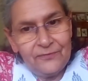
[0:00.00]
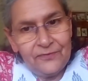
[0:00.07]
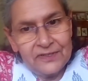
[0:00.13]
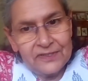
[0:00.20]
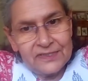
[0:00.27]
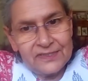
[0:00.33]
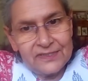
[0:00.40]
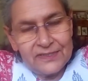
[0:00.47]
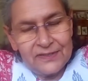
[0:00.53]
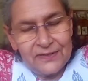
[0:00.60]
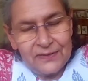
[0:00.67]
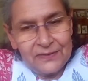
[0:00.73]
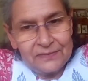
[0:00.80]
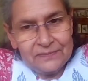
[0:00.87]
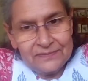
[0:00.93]
first
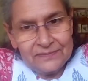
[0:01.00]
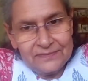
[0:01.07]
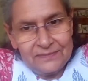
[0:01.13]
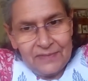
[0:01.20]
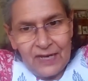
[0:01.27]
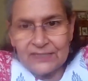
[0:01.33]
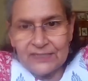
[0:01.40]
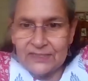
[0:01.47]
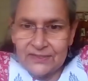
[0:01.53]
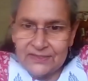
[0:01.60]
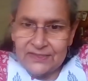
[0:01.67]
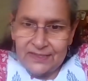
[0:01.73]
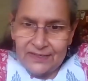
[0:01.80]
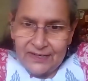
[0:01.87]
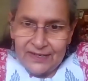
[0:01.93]

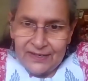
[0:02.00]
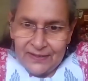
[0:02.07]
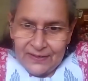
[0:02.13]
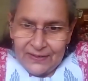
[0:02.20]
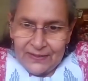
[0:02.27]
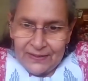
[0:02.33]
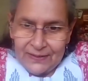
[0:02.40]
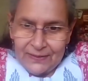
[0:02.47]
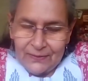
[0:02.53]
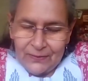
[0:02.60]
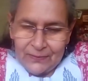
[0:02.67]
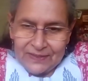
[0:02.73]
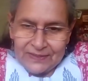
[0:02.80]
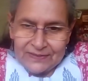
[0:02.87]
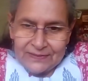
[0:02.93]
master's degree in
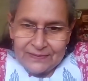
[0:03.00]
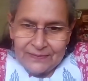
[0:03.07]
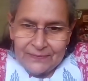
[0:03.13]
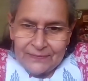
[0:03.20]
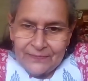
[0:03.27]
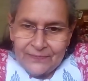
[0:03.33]
economics.